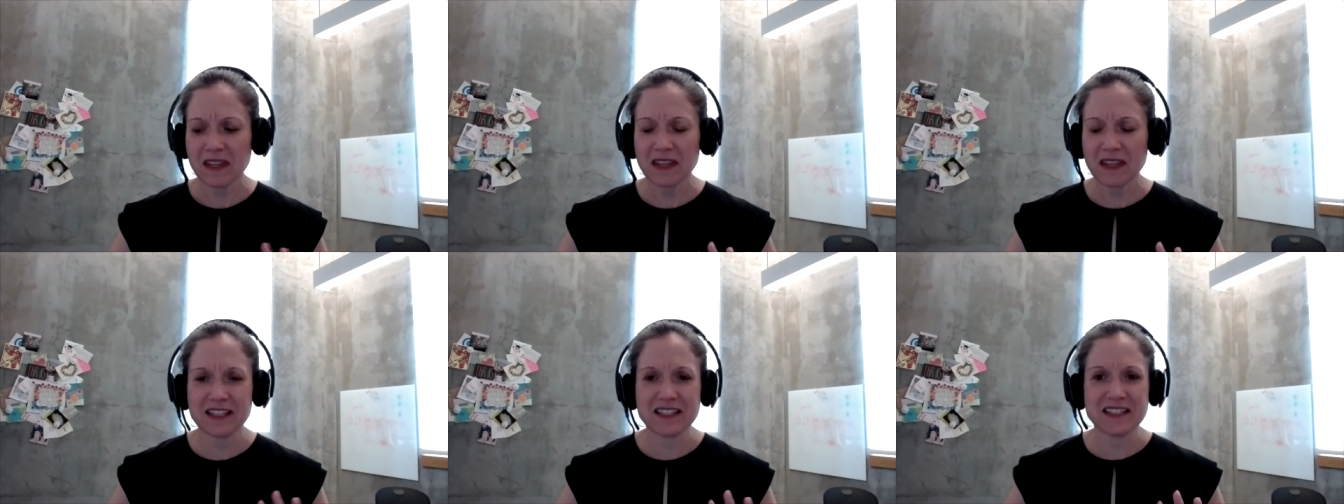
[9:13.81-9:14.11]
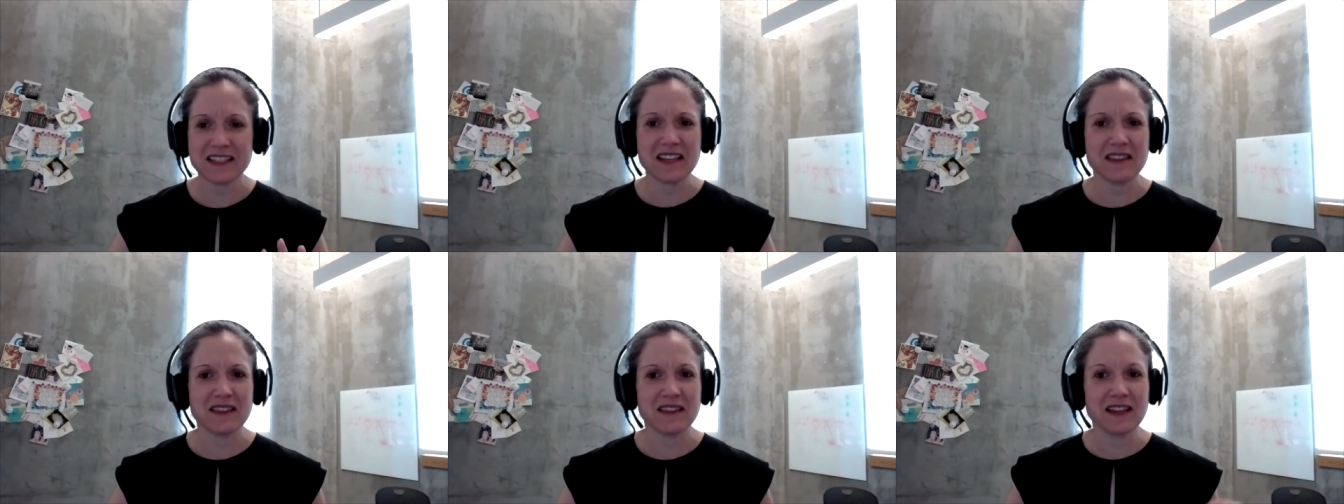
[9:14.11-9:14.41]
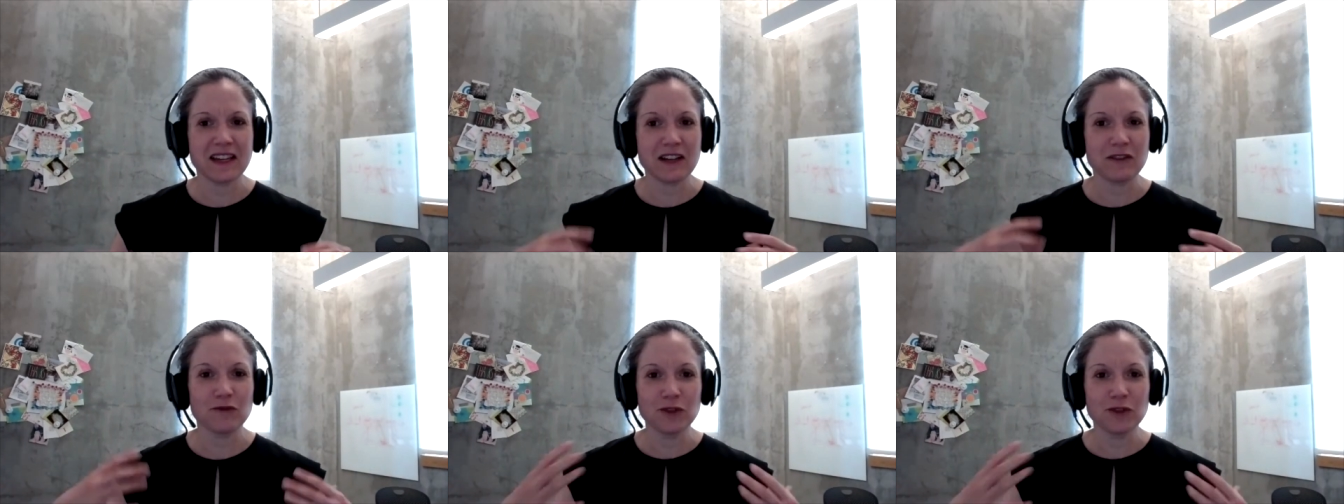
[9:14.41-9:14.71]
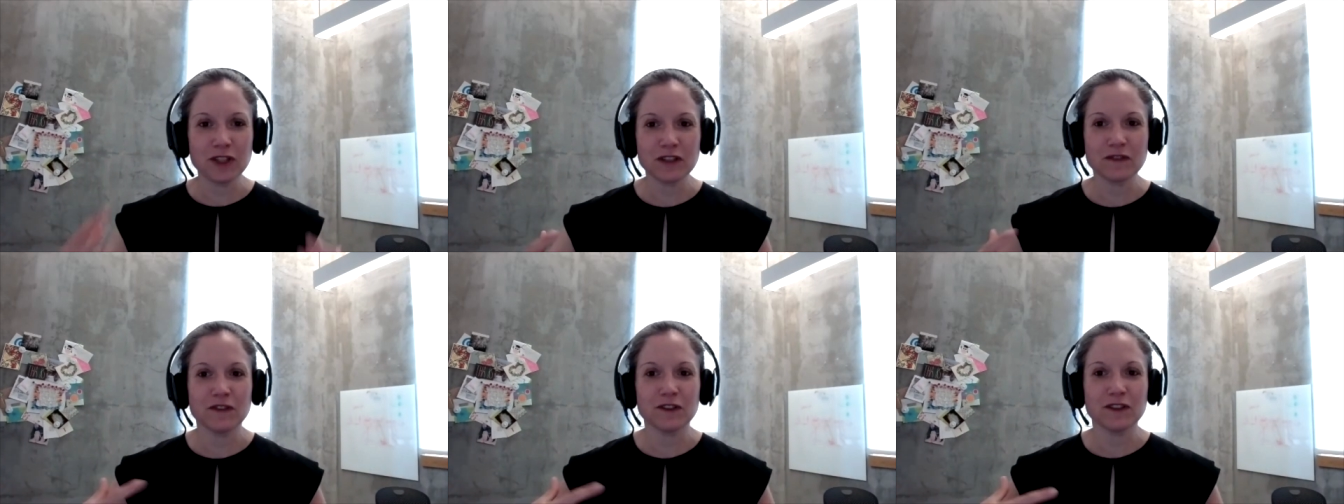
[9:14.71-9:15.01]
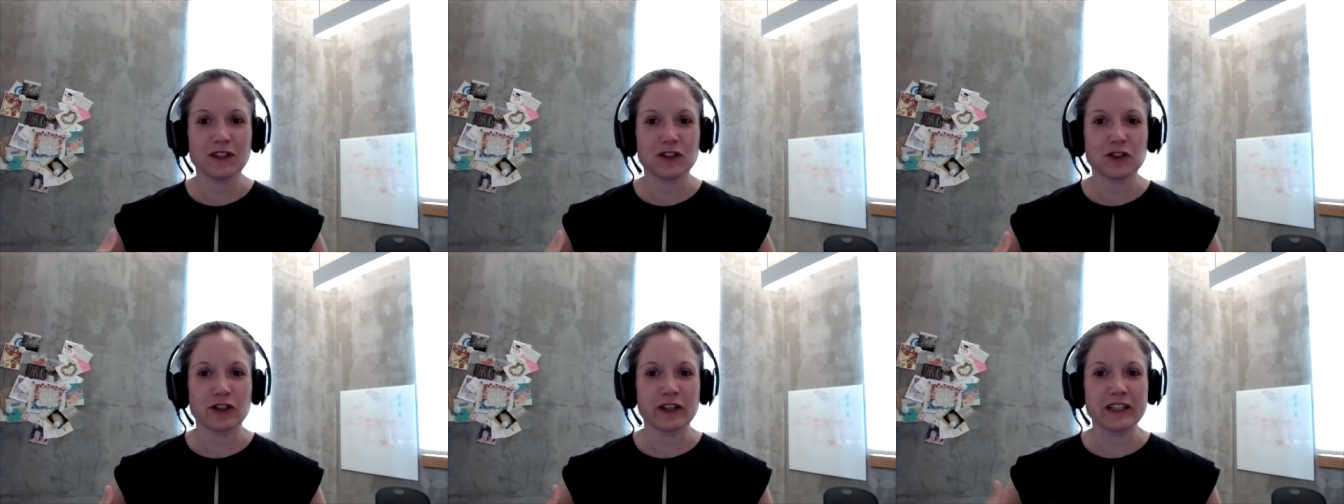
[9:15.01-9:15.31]
because I, I really feel
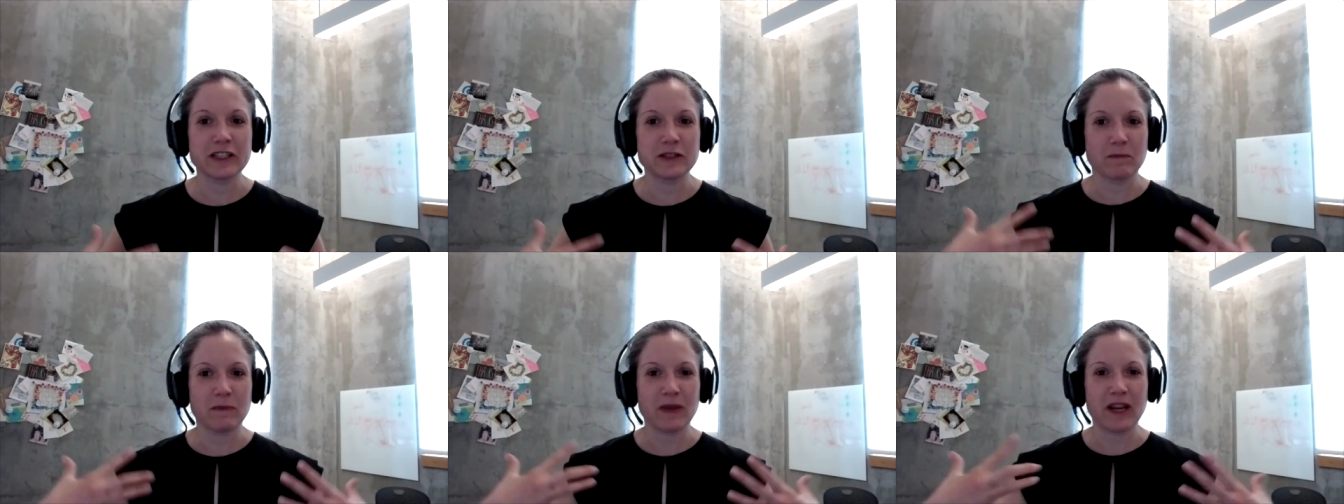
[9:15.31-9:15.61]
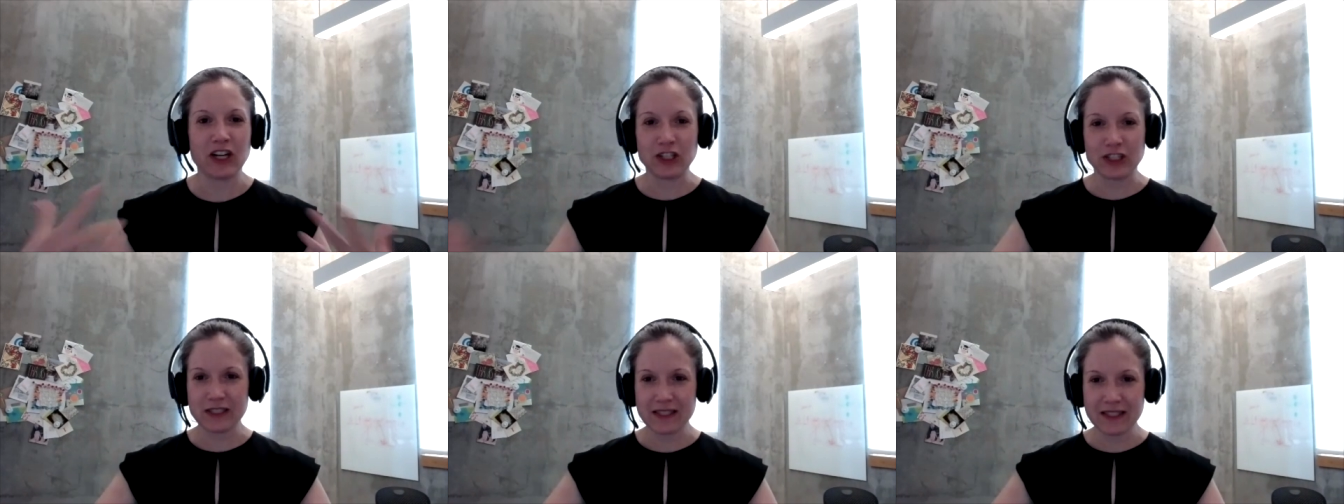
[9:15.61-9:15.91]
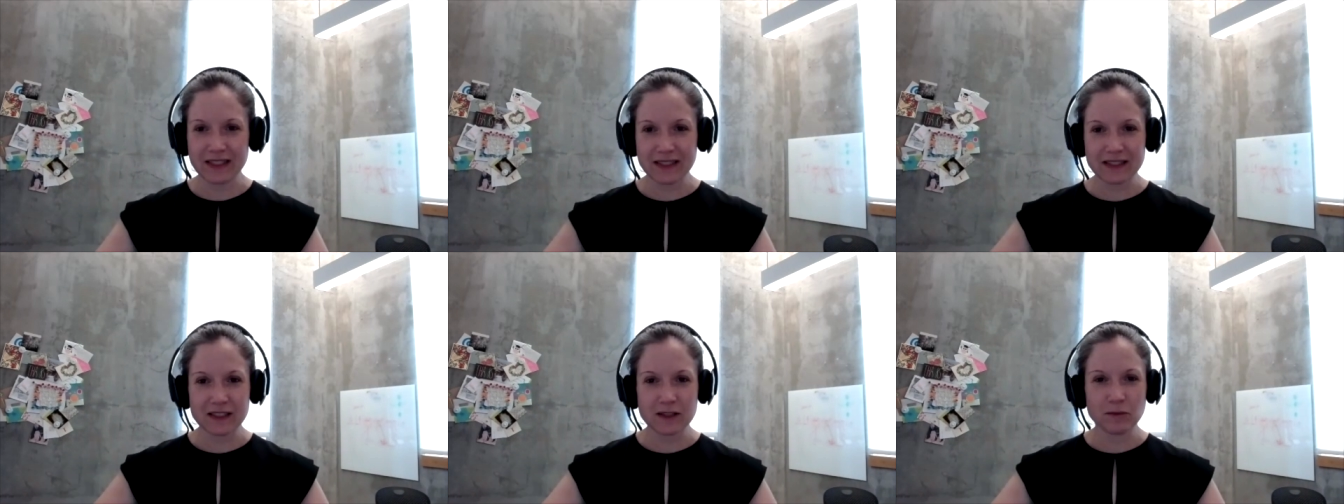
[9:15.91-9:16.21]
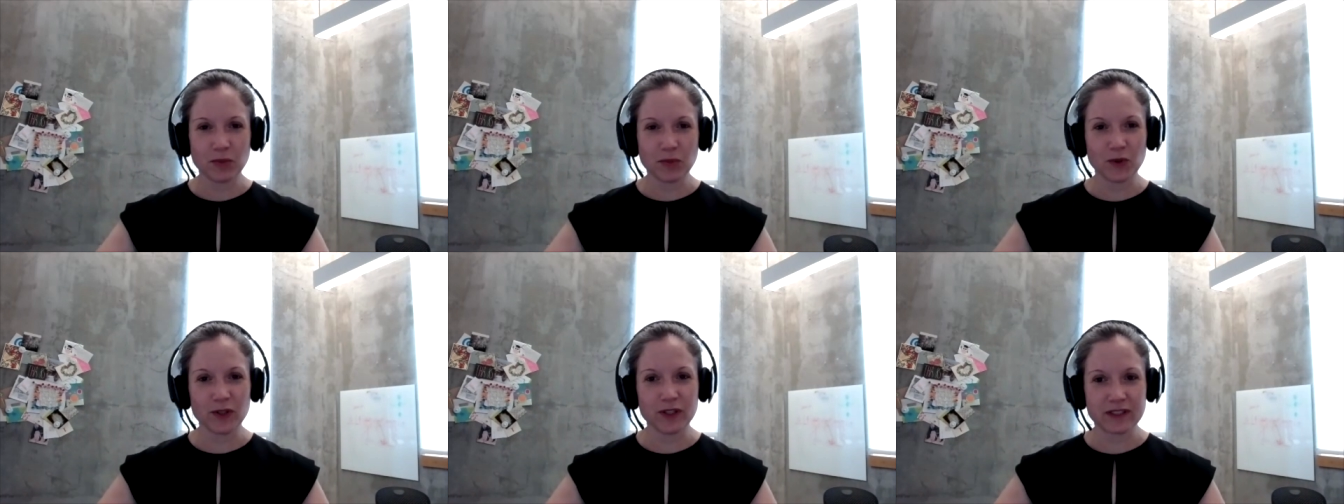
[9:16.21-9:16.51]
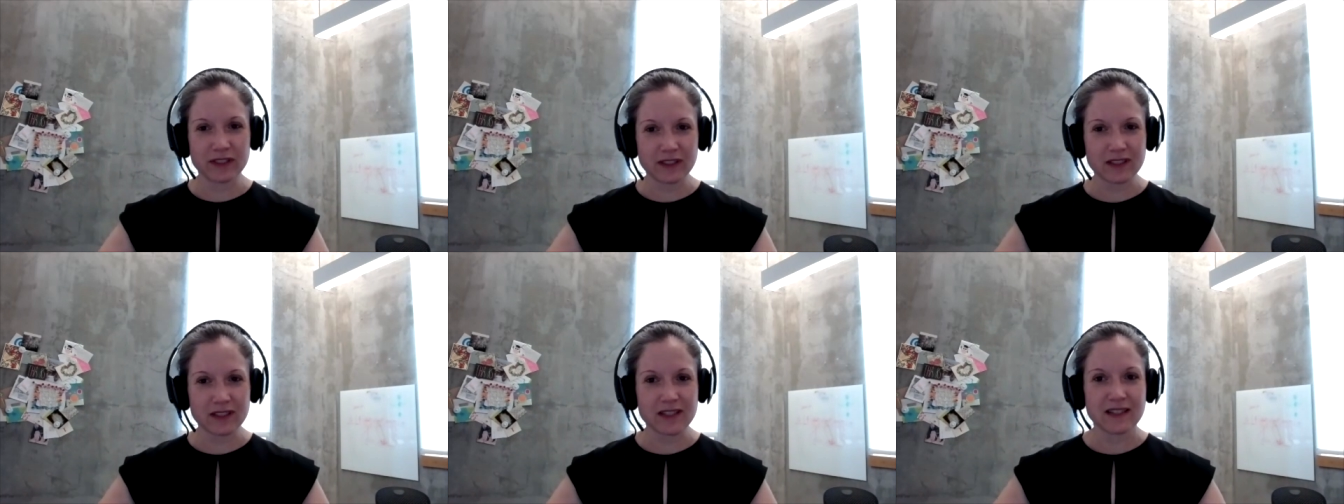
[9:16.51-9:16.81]
that transparency is
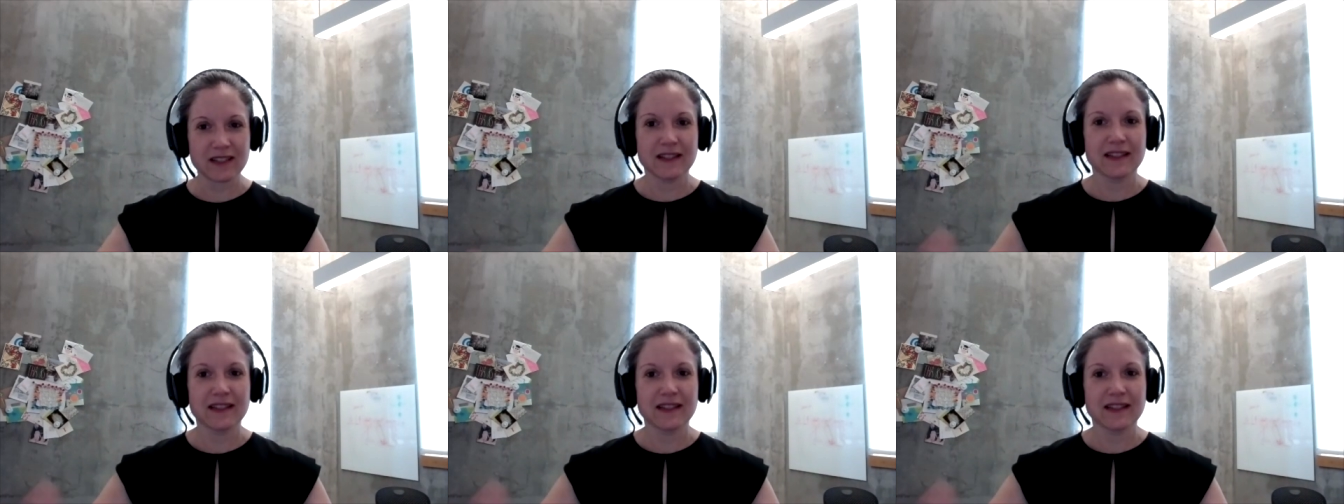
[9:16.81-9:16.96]
important